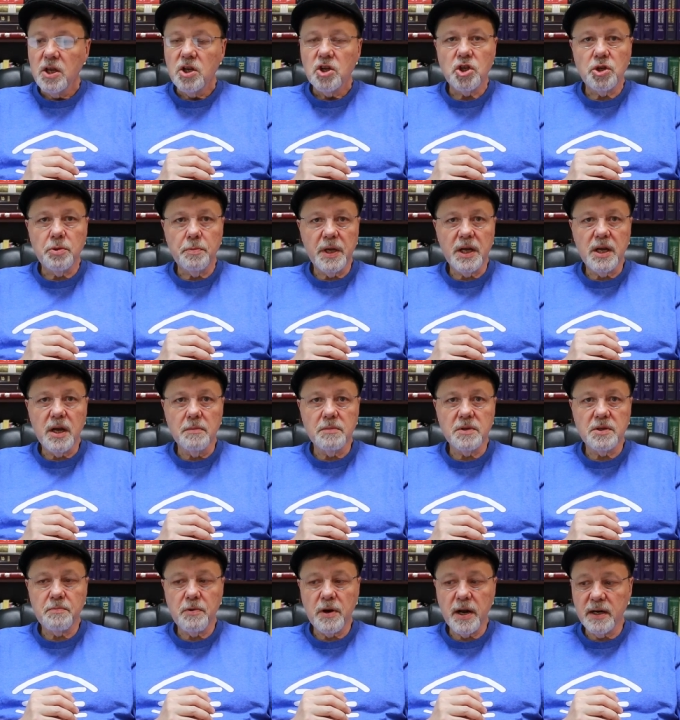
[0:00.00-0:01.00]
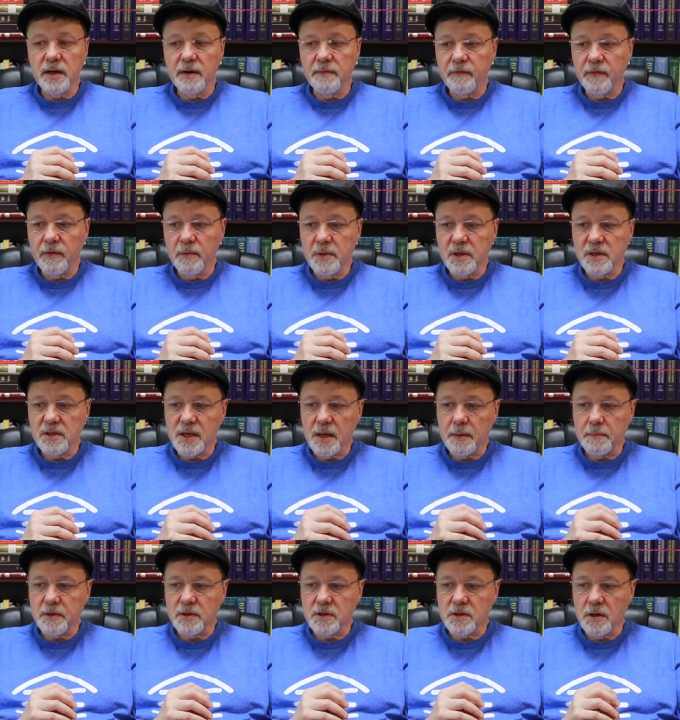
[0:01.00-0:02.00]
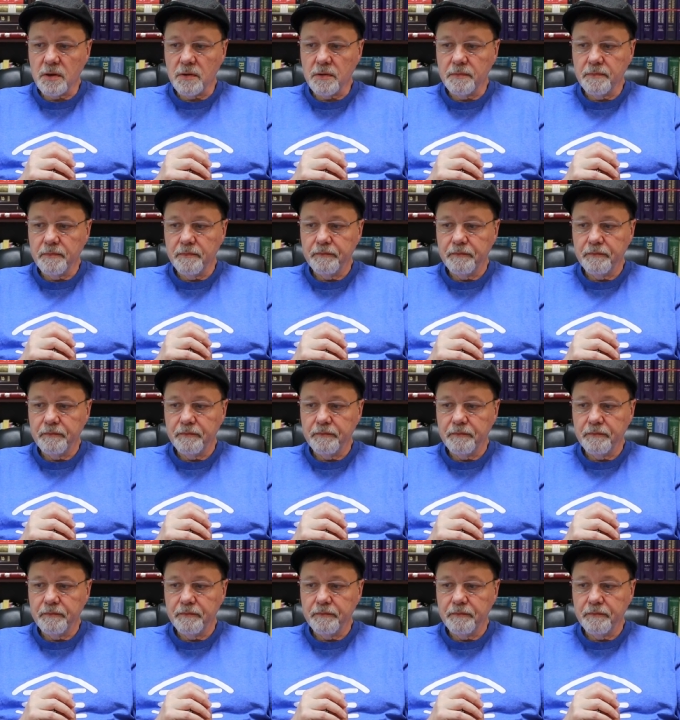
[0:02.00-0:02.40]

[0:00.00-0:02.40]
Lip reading: She becomes pregnant from this episode.